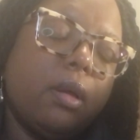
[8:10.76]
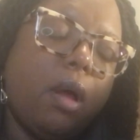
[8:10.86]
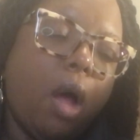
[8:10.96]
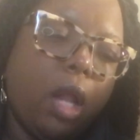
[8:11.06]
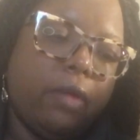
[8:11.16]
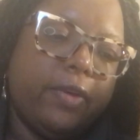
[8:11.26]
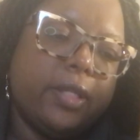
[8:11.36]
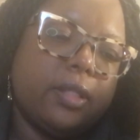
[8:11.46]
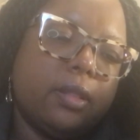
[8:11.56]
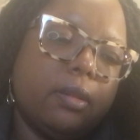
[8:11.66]
All of
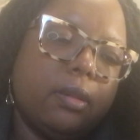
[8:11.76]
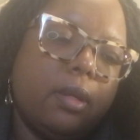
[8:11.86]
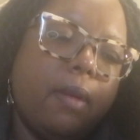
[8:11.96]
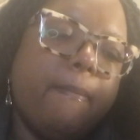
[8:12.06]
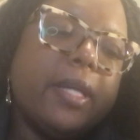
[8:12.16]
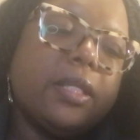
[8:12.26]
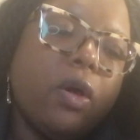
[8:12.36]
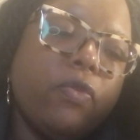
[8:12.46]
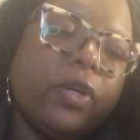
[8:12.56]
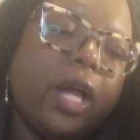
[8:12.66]
us must
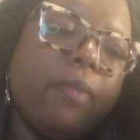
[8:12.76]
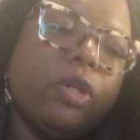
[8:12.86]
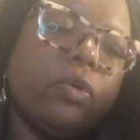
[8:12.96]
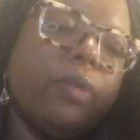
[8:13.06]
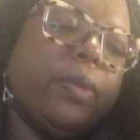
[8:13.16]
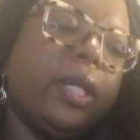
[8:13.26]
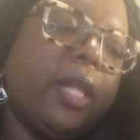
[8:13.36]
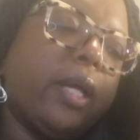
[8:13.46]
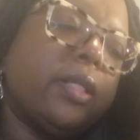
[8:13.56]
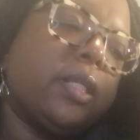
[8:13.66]
overcome the crippling
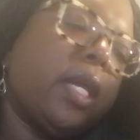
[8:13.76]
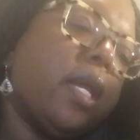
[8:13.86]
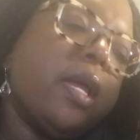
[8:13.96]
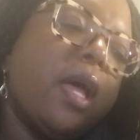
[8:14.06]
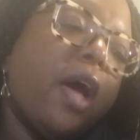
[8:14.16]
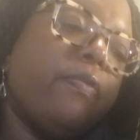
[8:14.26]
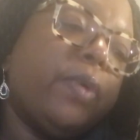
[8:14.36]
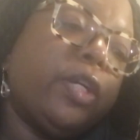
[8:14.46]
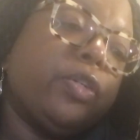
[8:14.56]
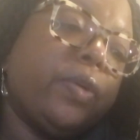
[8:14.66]
legacy of
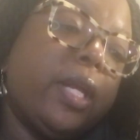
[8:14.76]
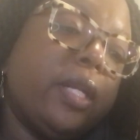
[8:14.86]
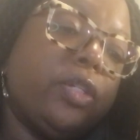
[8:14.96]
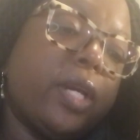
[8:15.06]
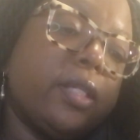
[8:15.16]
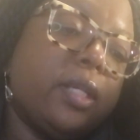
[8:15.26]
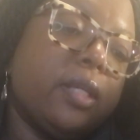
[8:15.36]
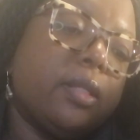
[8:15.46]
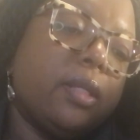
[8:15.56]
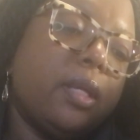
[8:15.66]
bigotry and
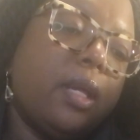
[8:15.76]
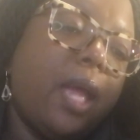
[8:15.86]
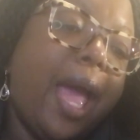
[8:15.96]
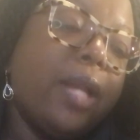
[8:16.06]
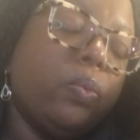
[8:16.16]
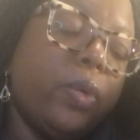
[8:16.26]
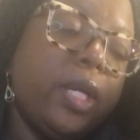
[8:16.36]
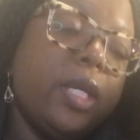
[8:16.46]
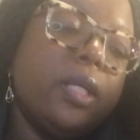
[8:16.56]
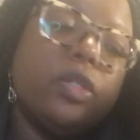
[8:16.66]
injustice, and
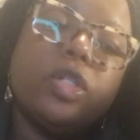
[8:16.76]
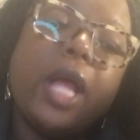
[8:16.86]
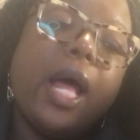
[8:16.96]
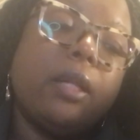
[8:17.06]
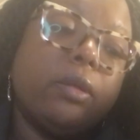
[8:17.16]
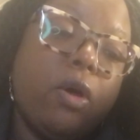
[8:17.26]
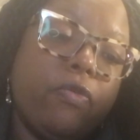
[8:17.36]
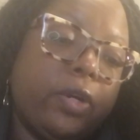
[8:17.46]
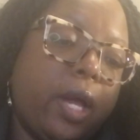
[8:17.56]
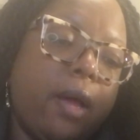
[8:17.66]
we shall
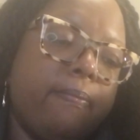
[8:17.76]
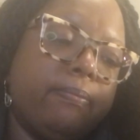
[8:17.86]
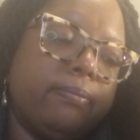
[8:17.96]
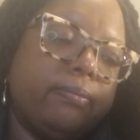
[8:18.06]
overcome."